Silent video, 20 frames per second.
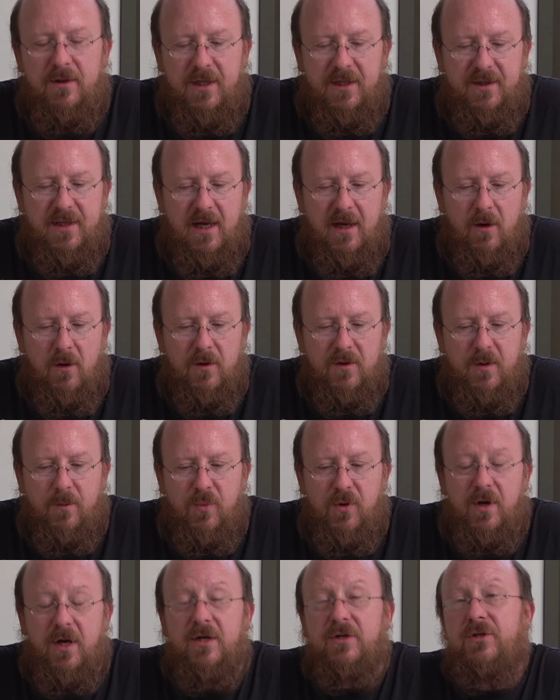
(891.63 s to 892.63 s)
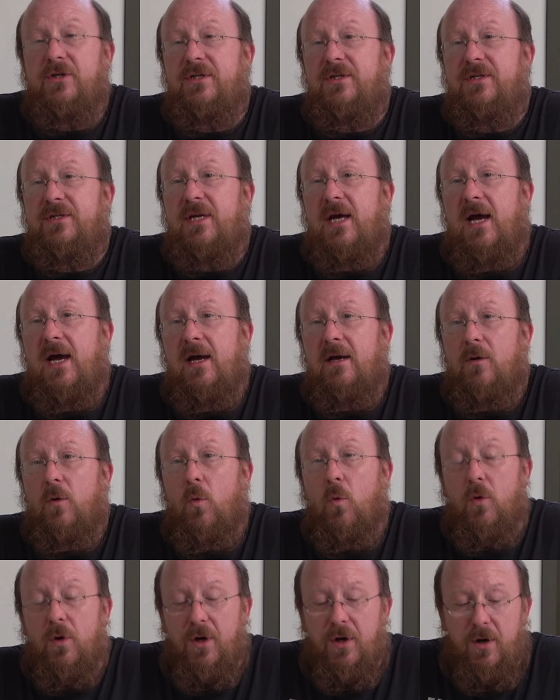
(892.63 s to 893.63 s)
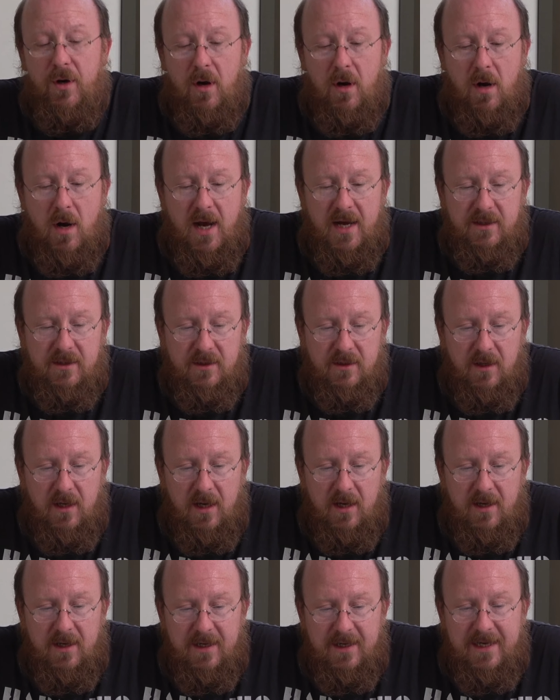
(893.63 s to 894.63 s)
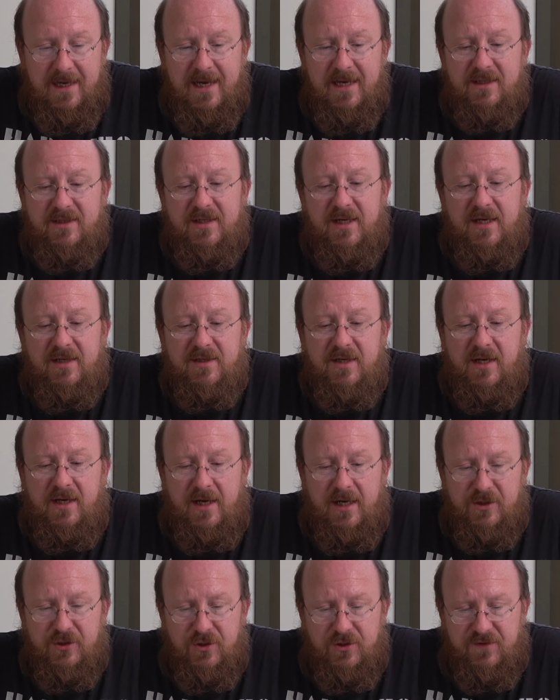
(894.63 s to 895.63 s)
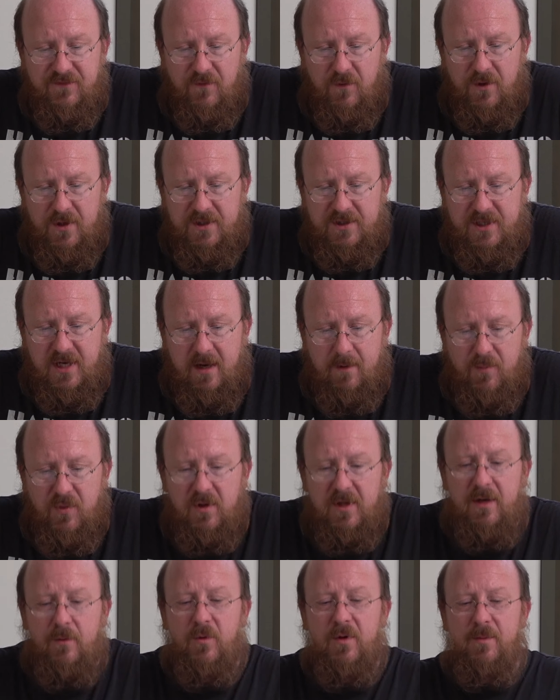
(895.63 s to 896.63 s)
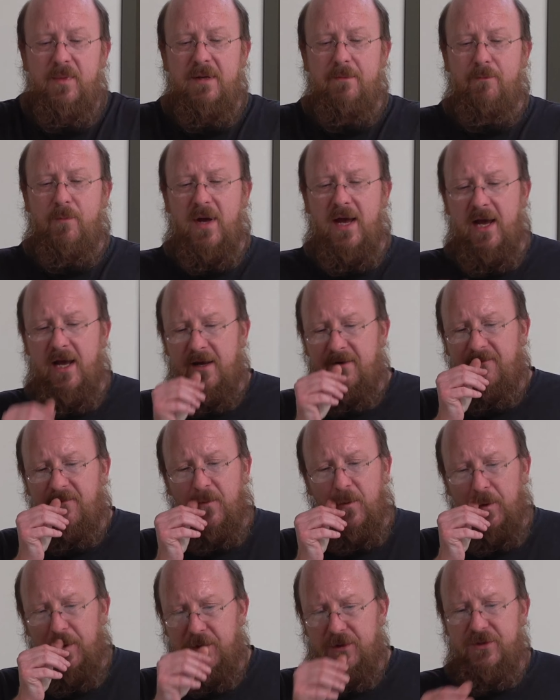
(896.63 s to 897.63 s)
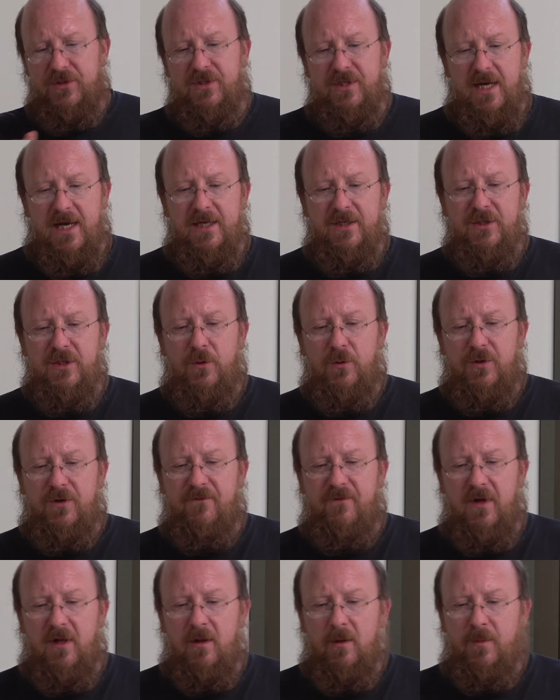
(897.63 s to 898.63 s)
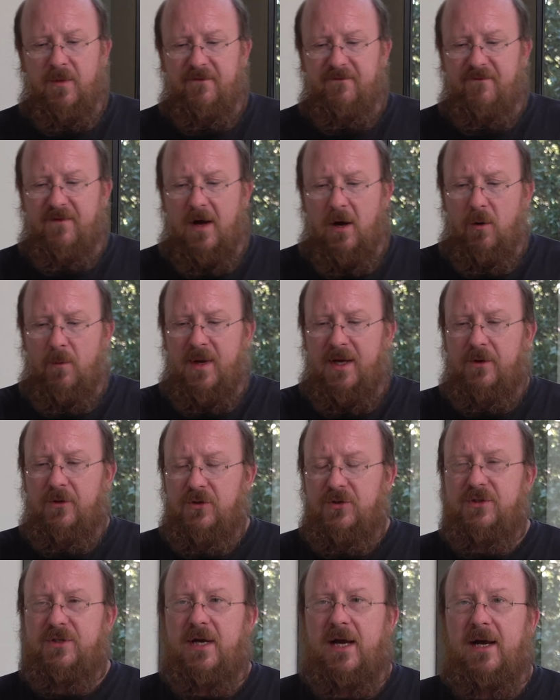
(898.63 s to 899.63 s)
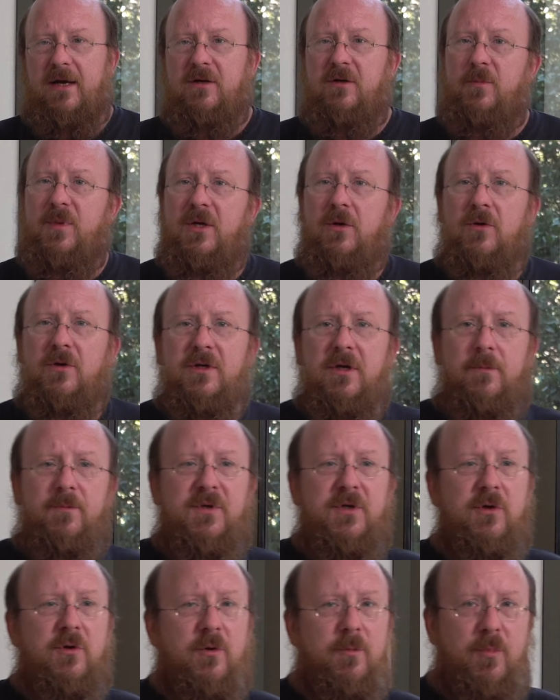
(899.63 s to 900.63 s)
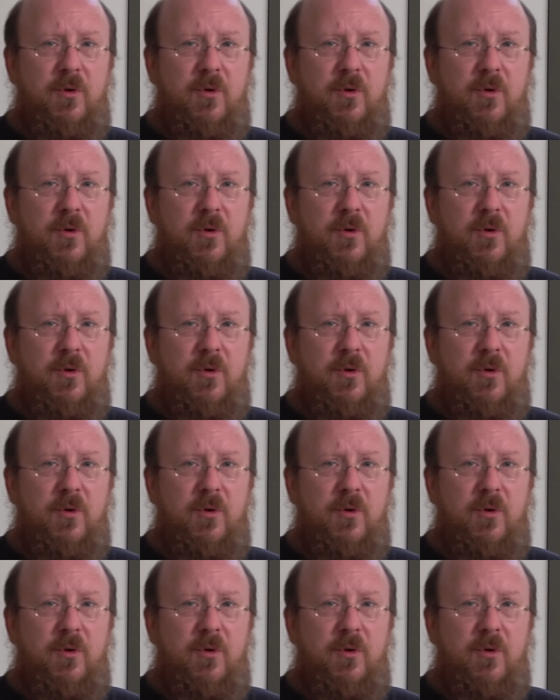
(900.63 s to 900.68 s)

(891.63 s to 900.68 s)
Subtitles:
that they are the production stack or not. ESS connections, for example. It would be bad for your staging or development FileMaker stack to be hooked up to your